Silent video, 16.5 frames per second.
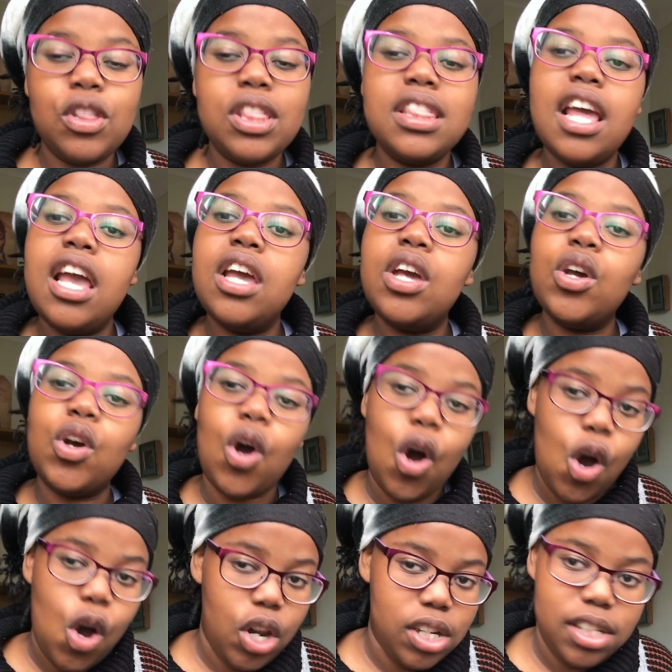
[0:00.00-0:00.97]
Thank
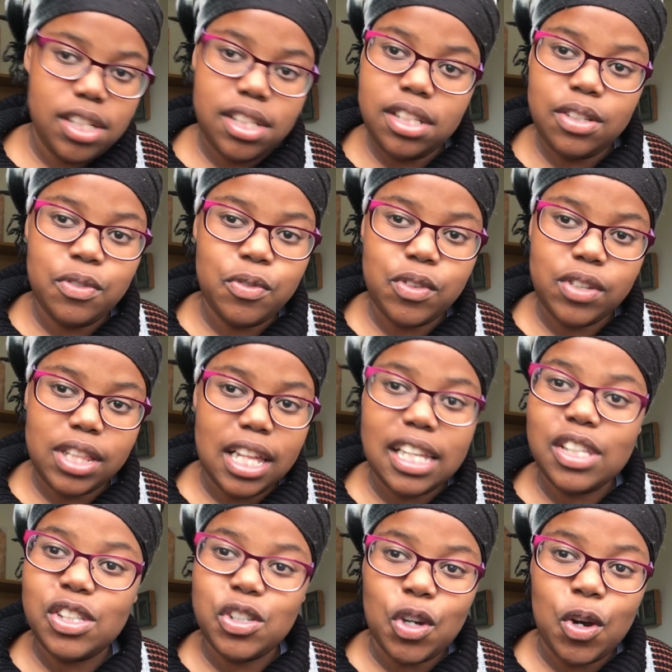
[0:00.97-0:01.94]
God for
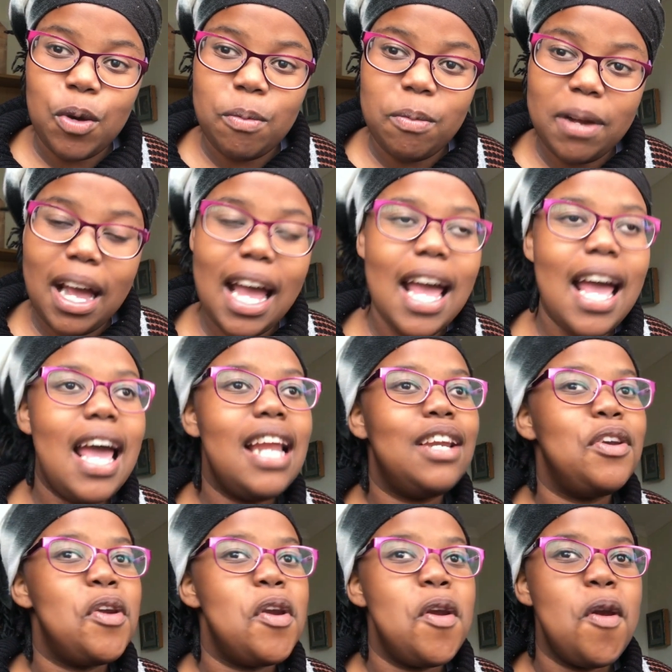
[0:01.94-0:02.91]
that job. I had
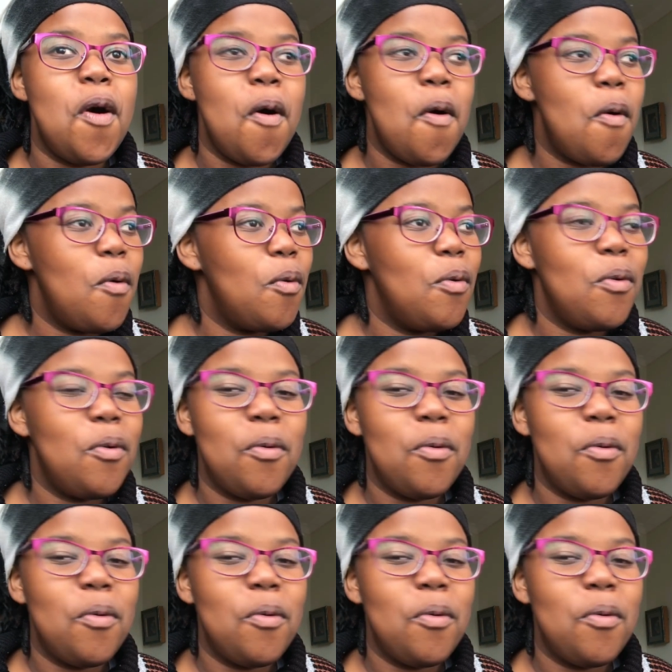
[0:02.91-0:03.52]
no